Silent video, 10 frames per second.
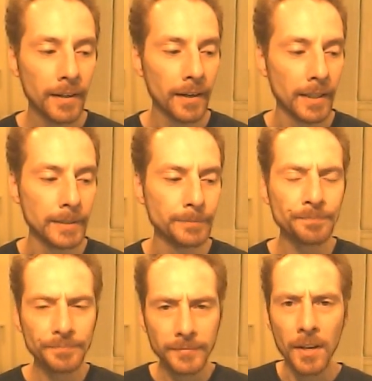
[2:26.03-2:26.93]

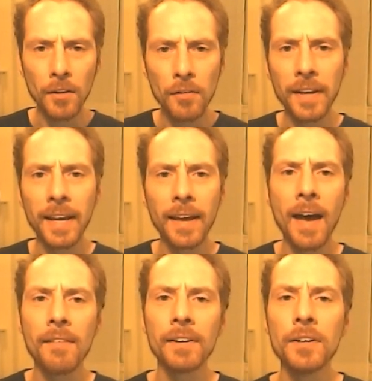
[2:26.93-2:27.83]
Another thing
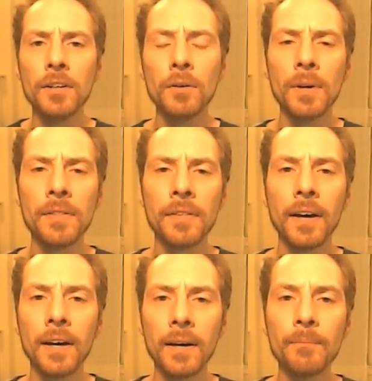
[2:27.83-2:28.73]
having to do with
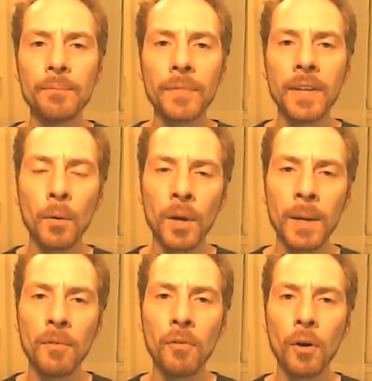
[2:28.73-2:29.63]

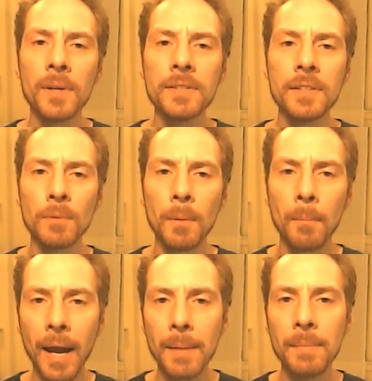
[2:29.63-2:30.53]
networking performance is we
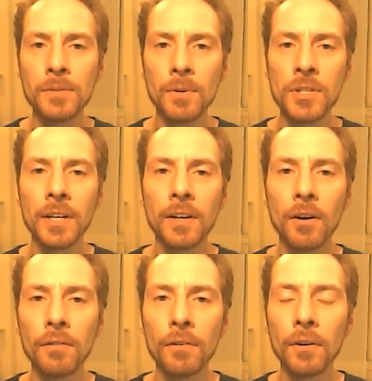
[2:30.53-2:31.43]
might be switching
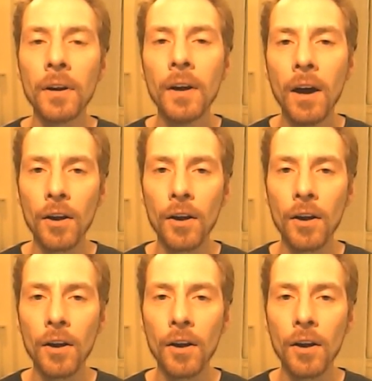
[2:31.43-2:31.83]
over